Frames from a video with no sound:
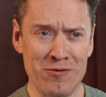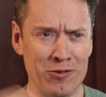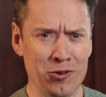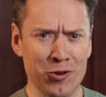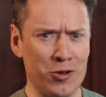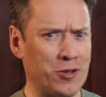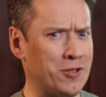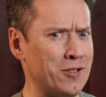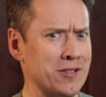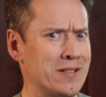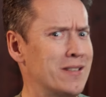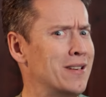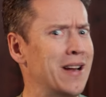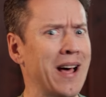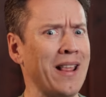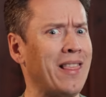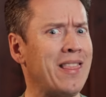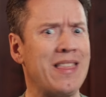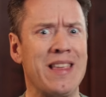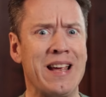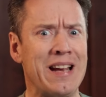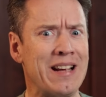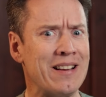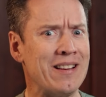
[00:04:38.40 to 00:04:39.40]
looked
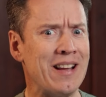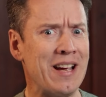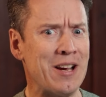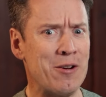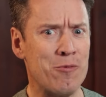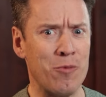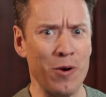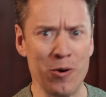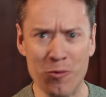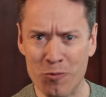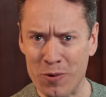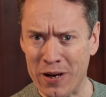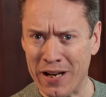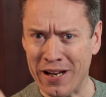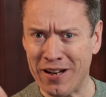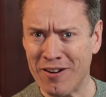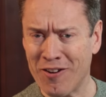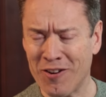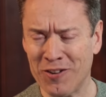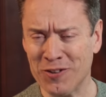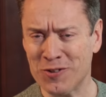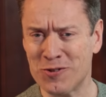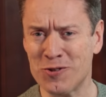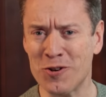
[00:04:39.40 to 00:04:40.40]
nothing like what we
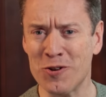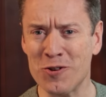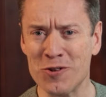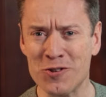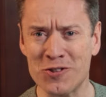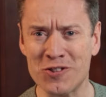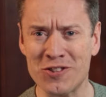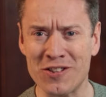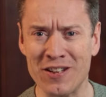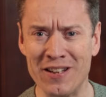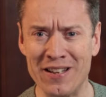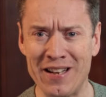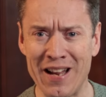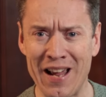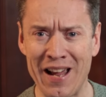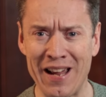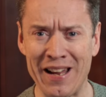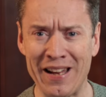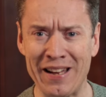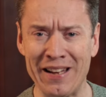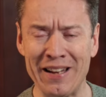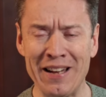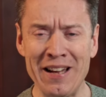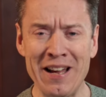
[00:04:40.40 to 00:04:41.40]
call church
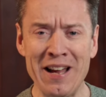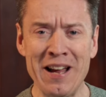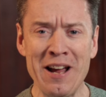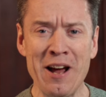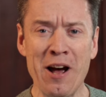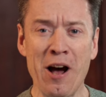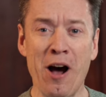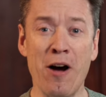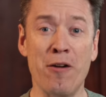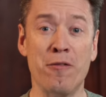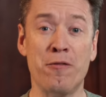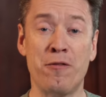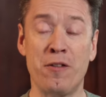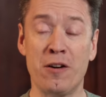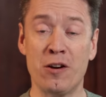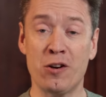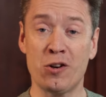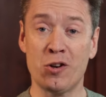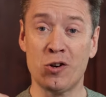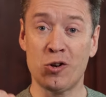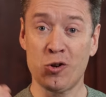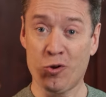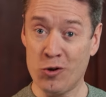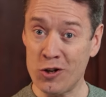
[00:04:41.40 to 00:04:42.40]
today, of
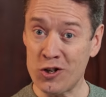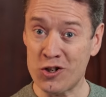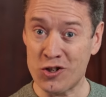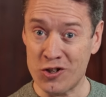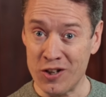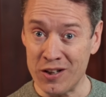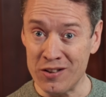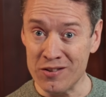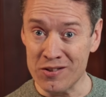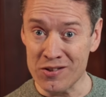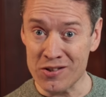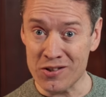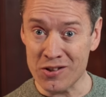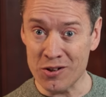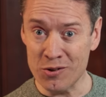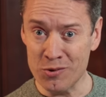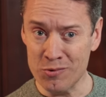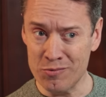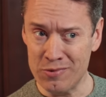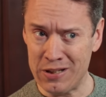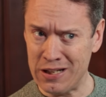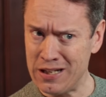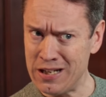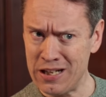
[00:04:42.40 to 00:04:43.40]
Christians
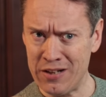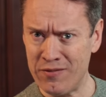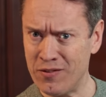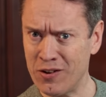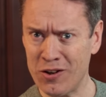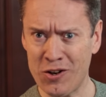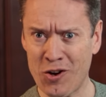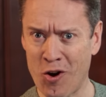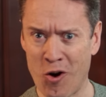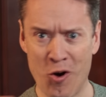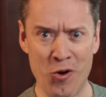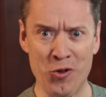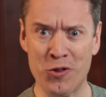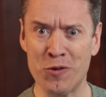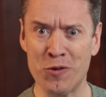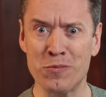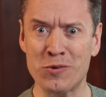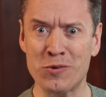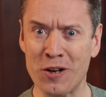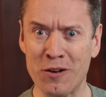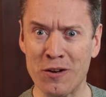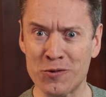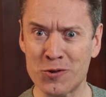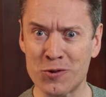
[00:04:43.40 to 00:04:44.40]
who didn't even call
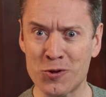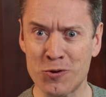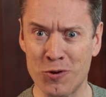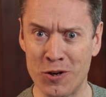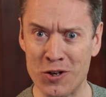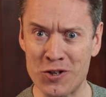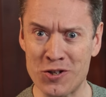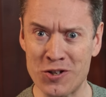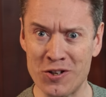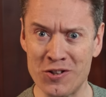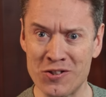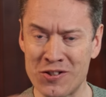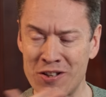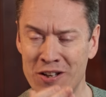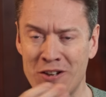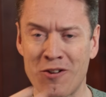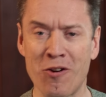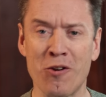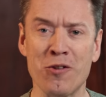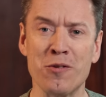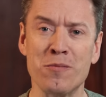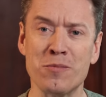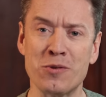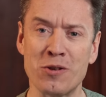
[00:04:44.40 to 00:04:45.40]
themselves Christians, they
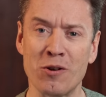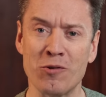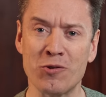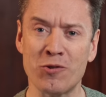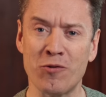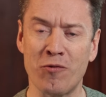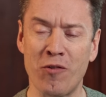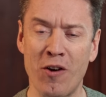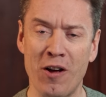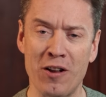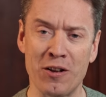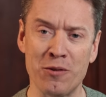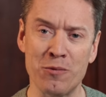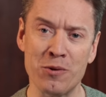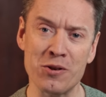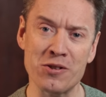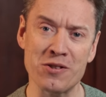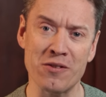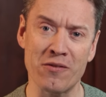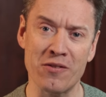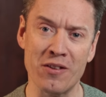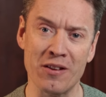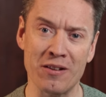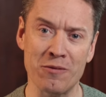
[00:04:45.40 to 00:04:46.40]
call themselves
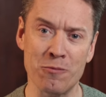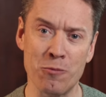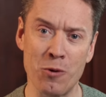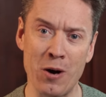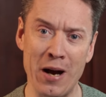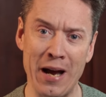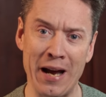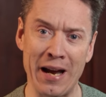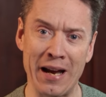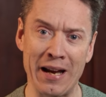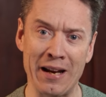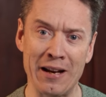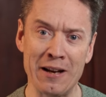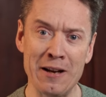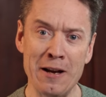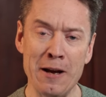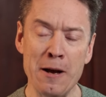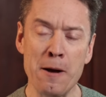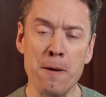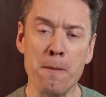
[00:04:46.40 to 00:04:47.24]
followers of the way.